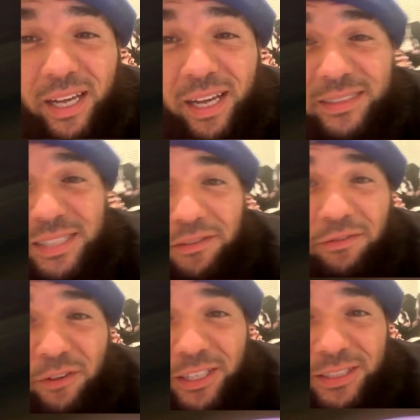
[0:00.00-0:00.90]
the
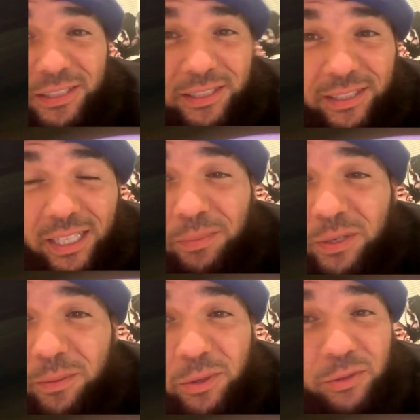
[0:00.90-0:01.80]
content fresh,
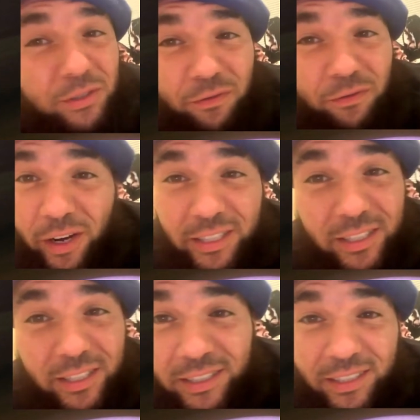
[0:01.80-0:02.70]
keeping the music fresh,
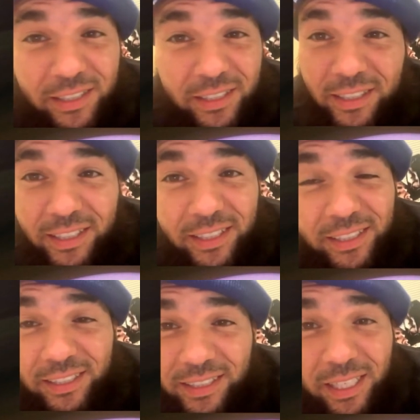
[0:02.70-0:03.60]

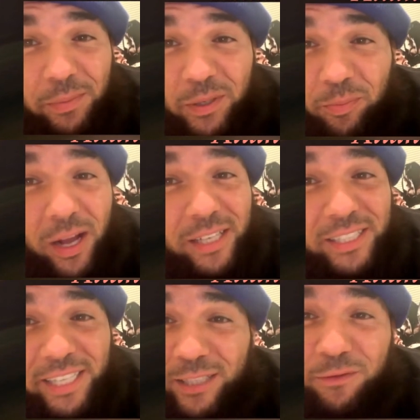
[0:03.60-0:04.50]
absolutely,
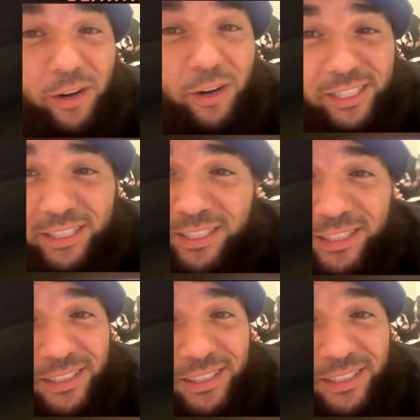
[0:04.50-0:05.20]
projects fresh,